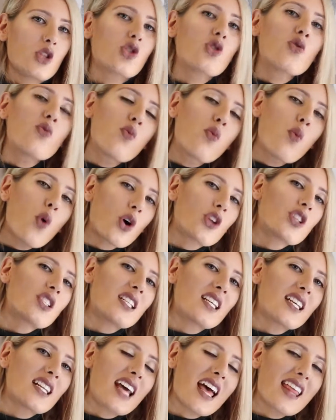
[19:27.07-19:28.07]
You
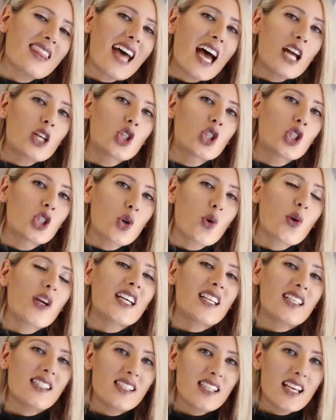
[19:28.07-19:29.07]
wanted that
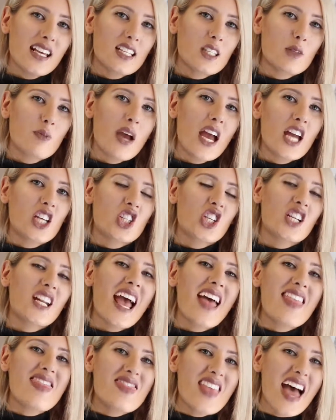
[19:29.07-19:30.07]
joyous expansion,
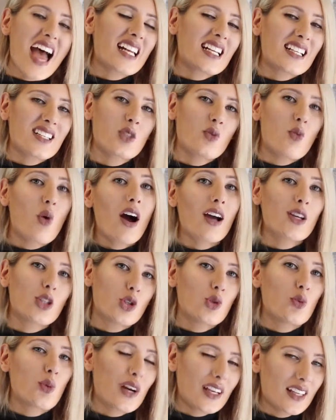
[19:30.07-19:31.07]
and that is why
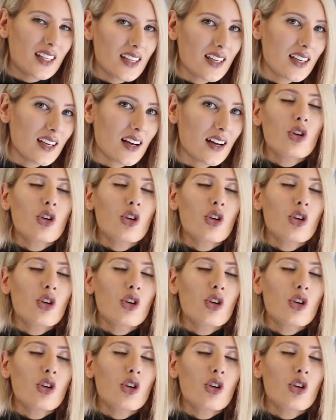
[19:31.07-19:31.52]
you are here.